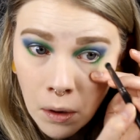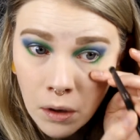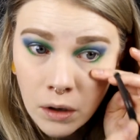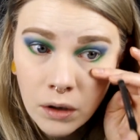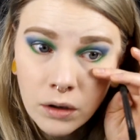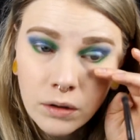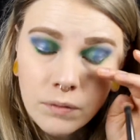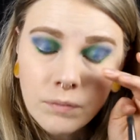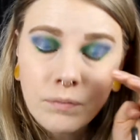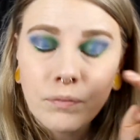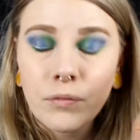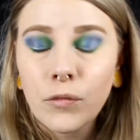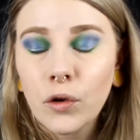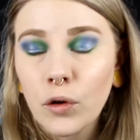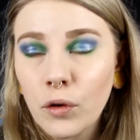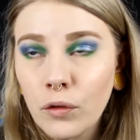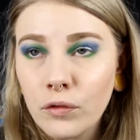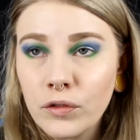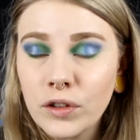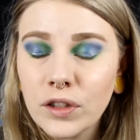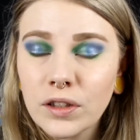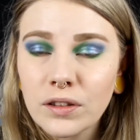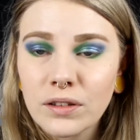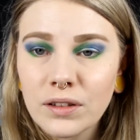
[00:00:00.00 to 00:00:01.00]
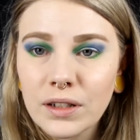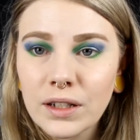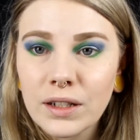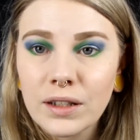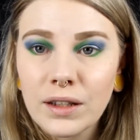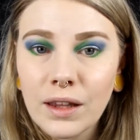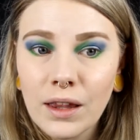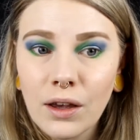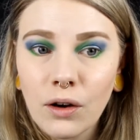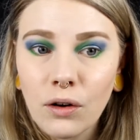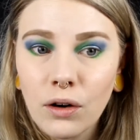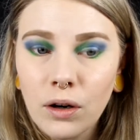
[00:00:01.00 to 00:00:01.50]
Uh, obviously
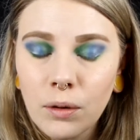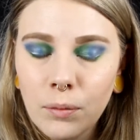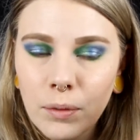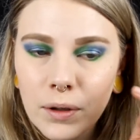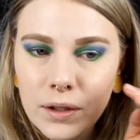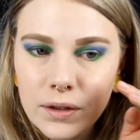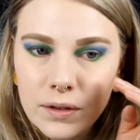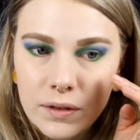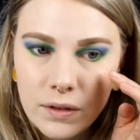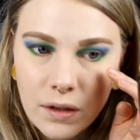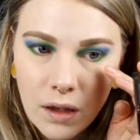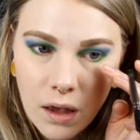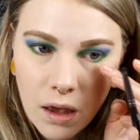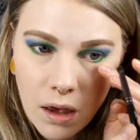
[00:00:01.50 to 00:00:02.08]
they are, but